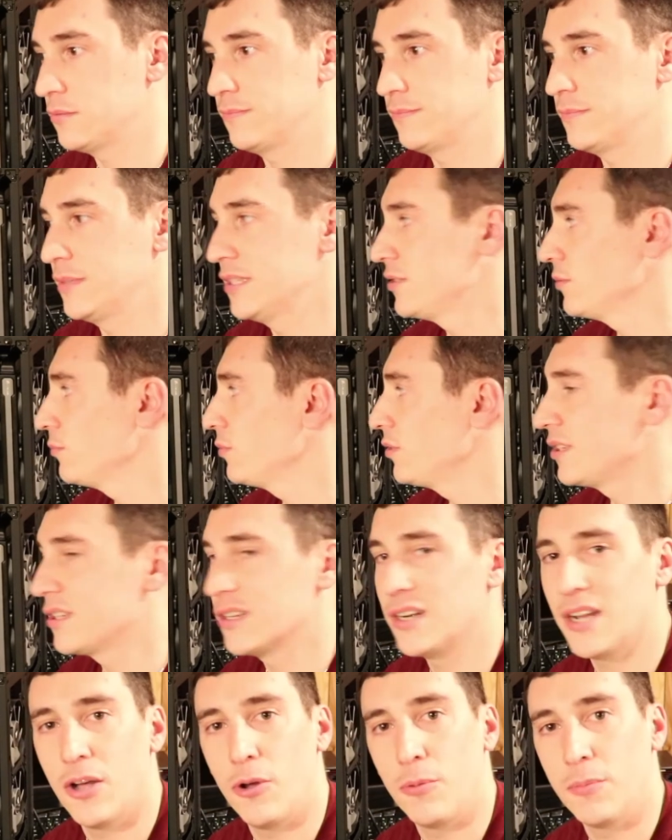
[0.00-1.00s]
isn't really going
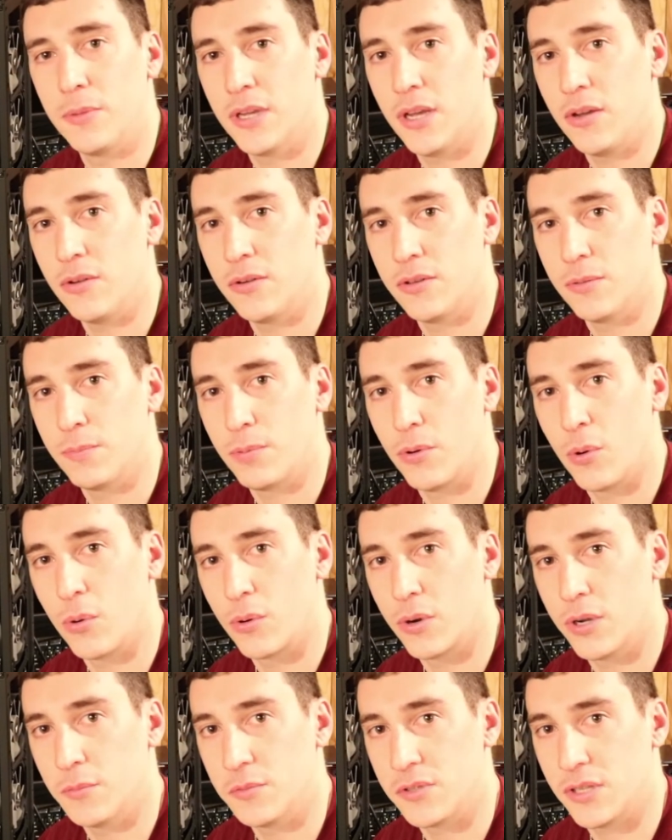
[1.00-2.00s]
to help me out in the
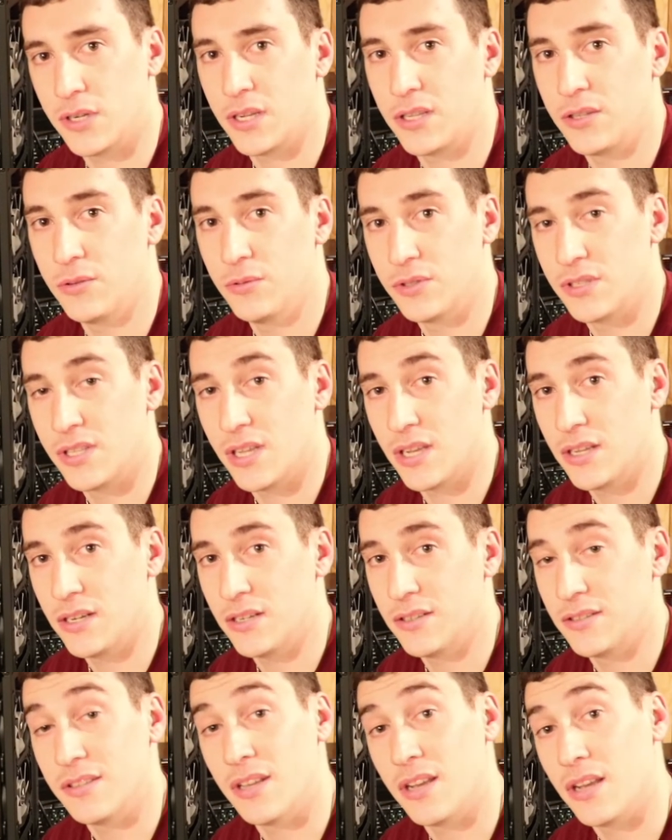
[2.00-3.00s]
programs that I use day in
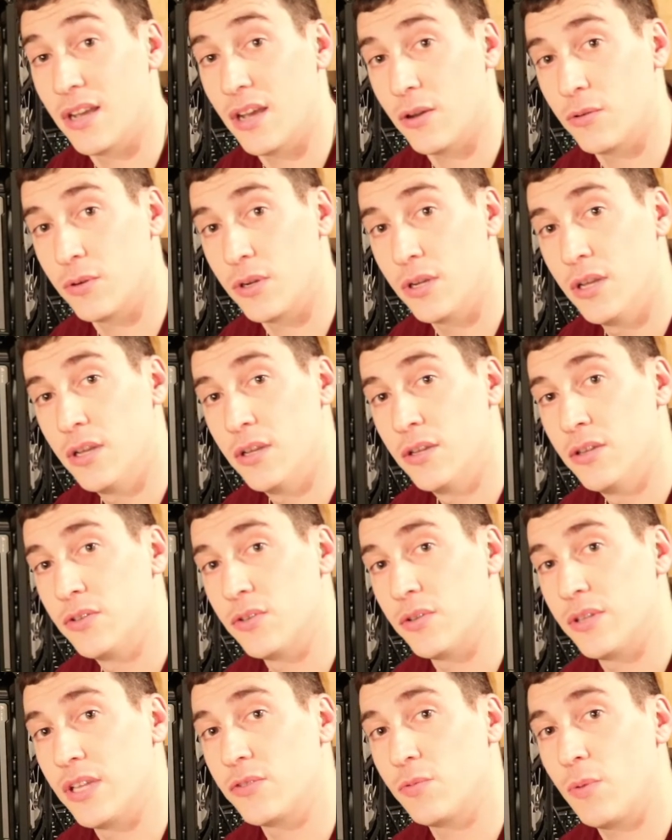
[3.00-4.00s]
and day out.
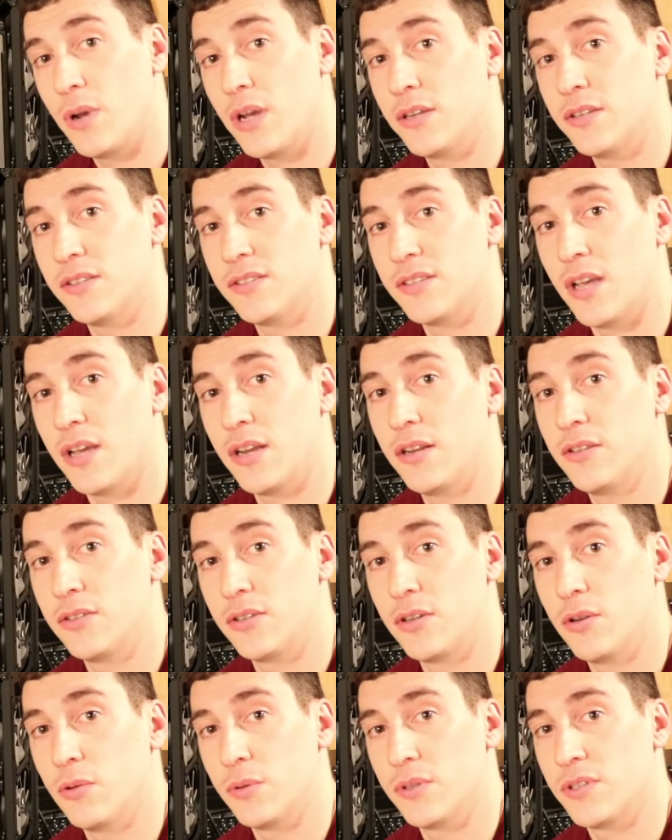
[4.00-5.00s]
So that's why I decided to
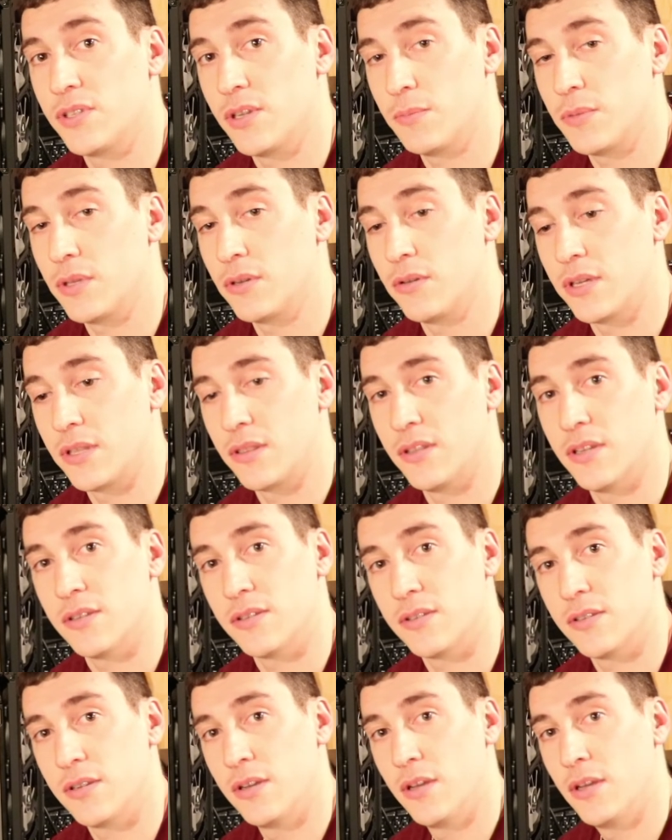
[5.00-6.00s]
go with something like
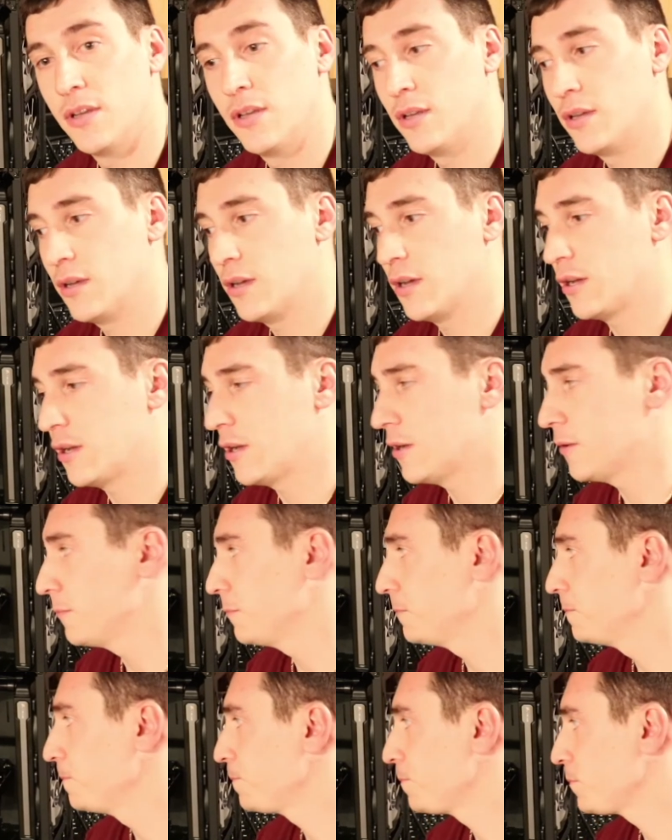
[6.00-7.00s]
this.
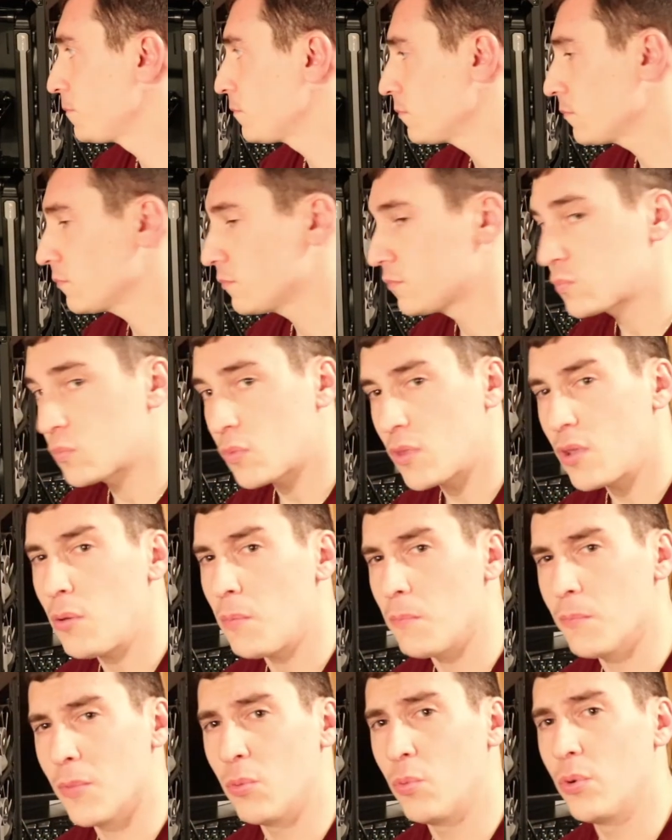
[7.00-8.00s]
But
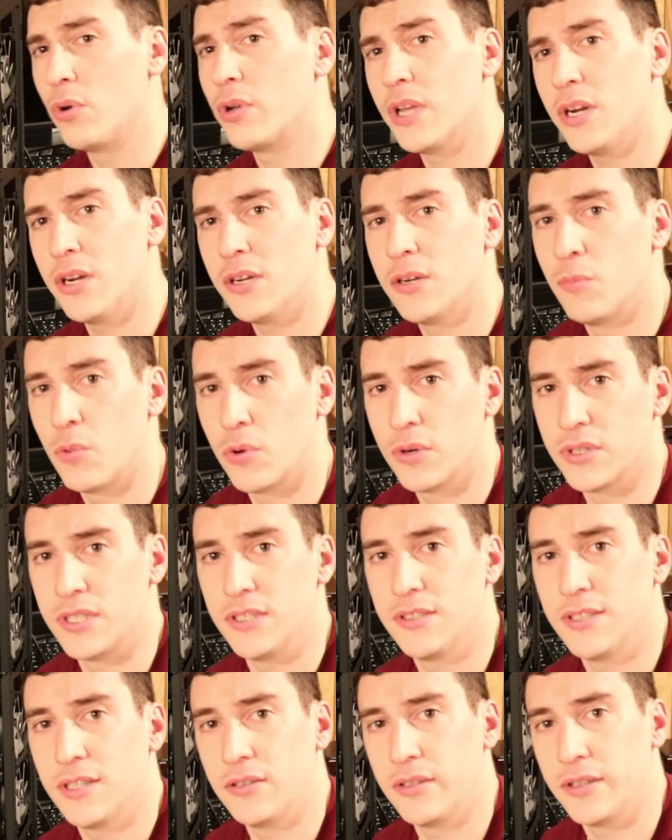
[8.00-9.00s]
we'll get into more
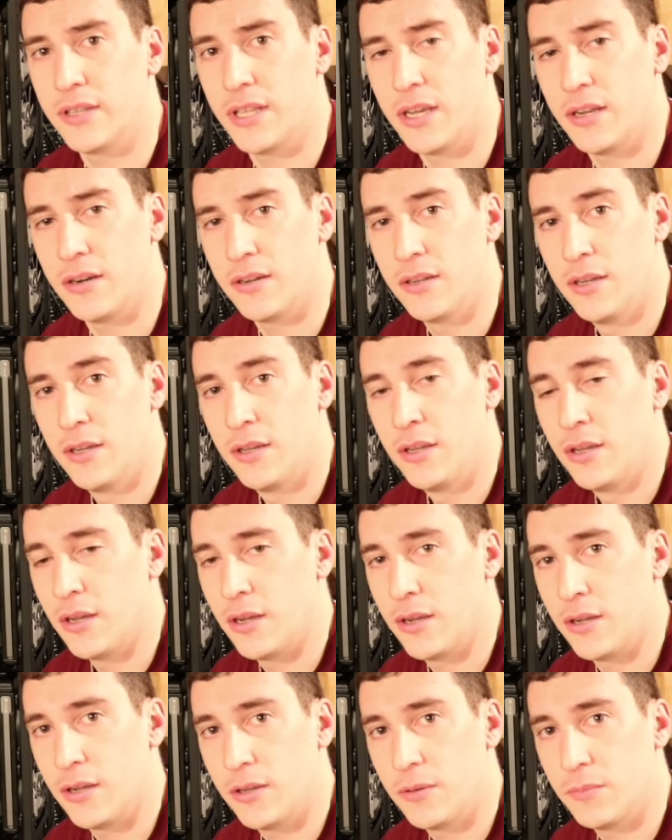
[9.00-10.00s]
detail in that
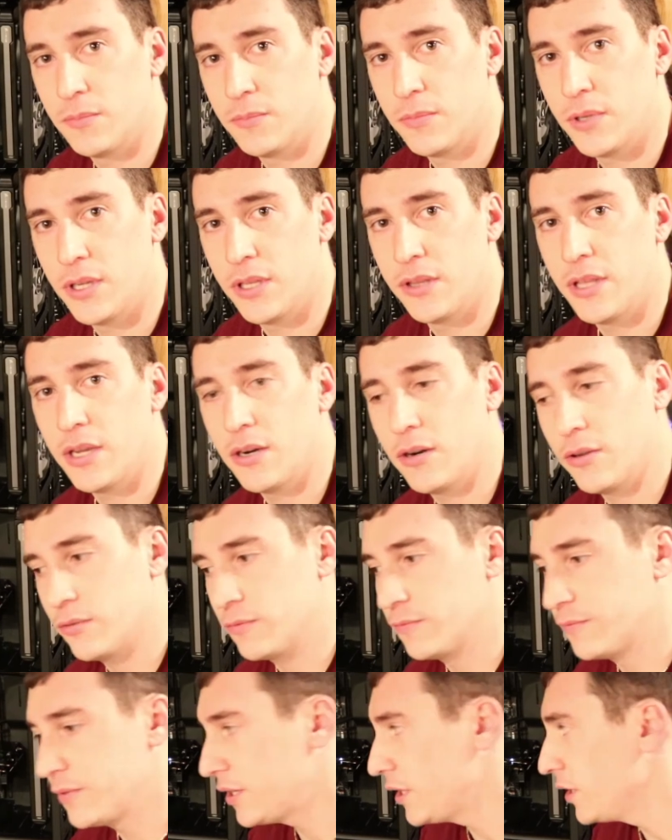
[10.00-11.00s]

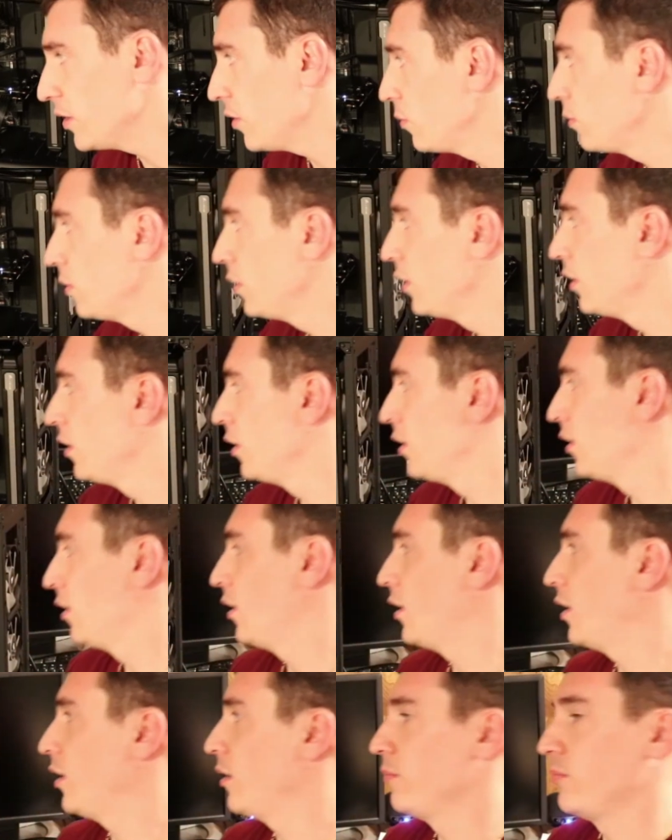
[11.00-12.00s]
other video.
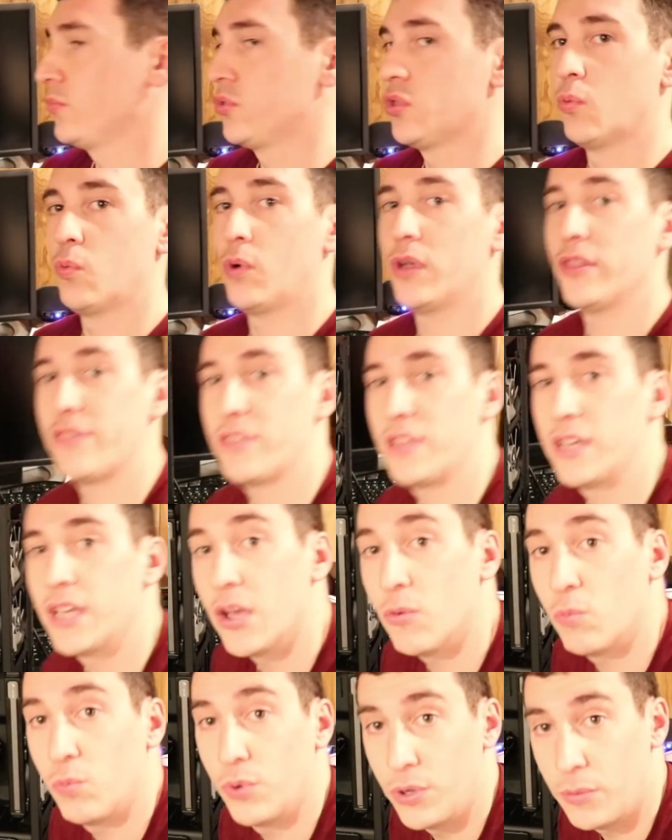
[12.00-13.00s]
The one thing I
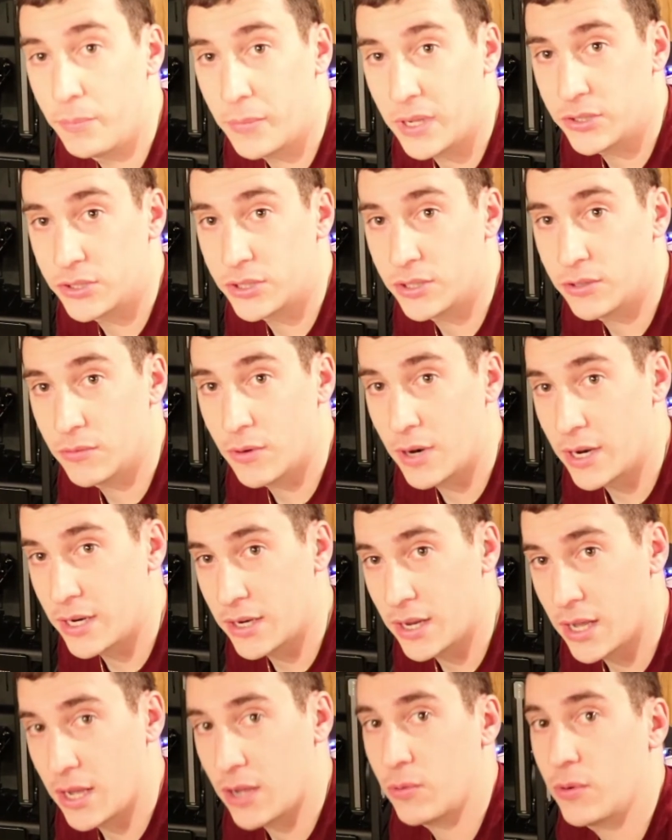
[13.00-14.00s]
will mention right
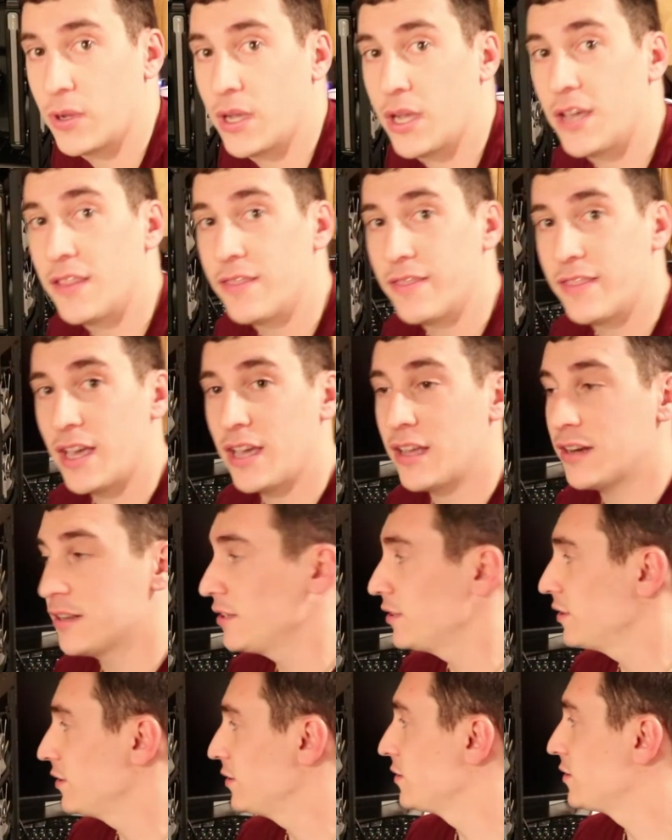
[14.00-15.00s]
now, and that
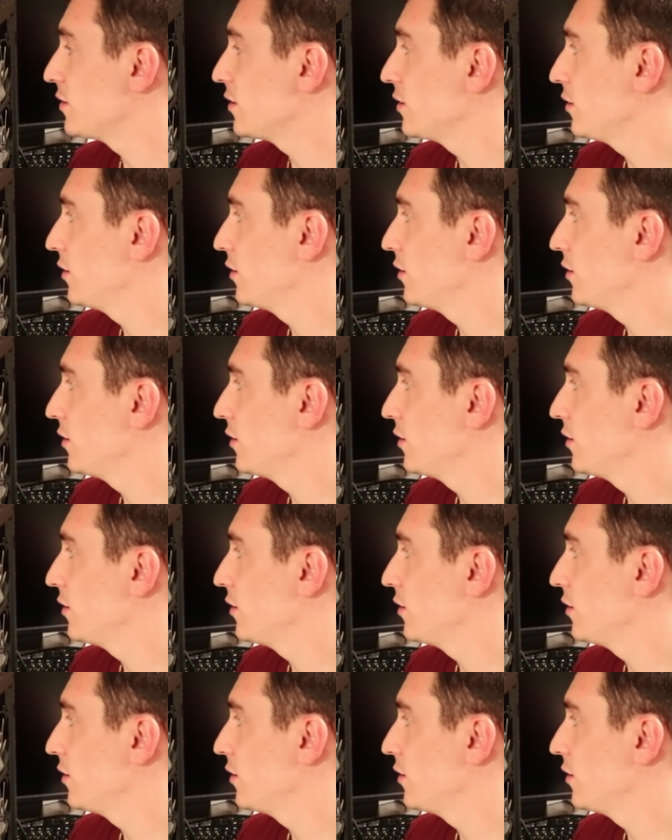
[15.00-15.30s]
is